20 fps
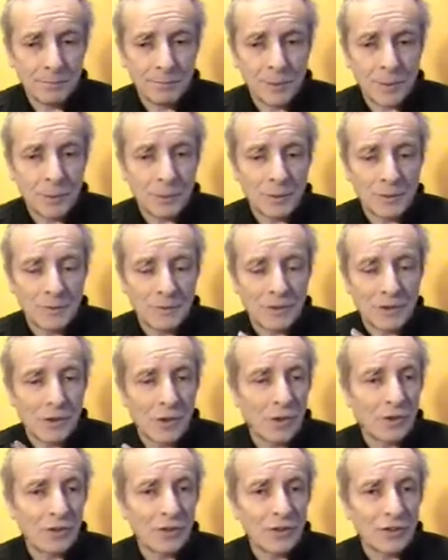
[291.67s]
between the
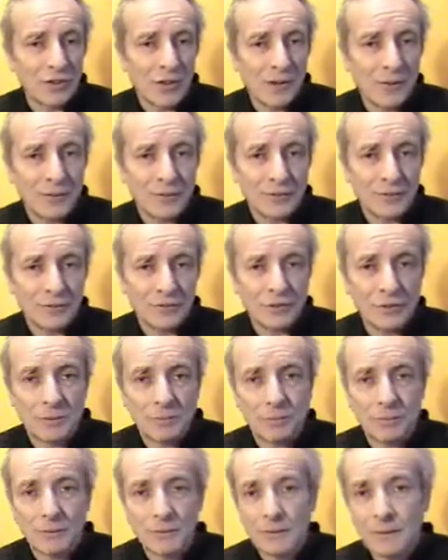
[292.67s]
conch shell in the
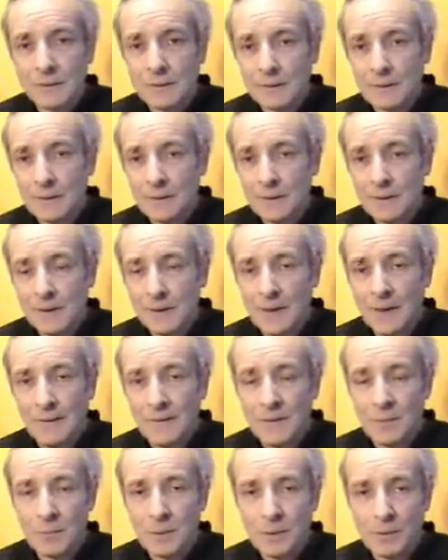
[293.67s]
dream
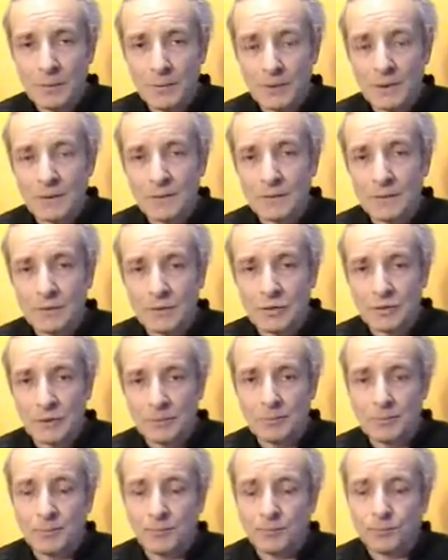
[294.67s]
and the milk in the
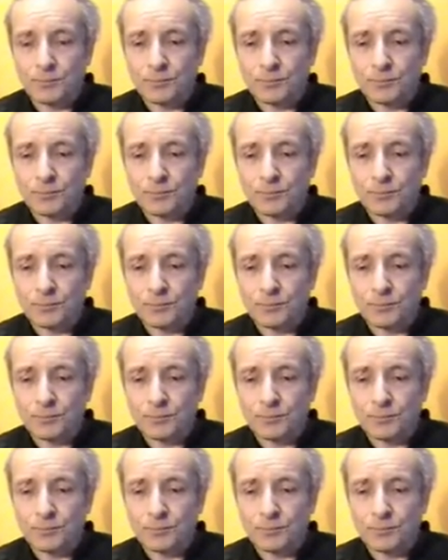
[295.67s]
dream?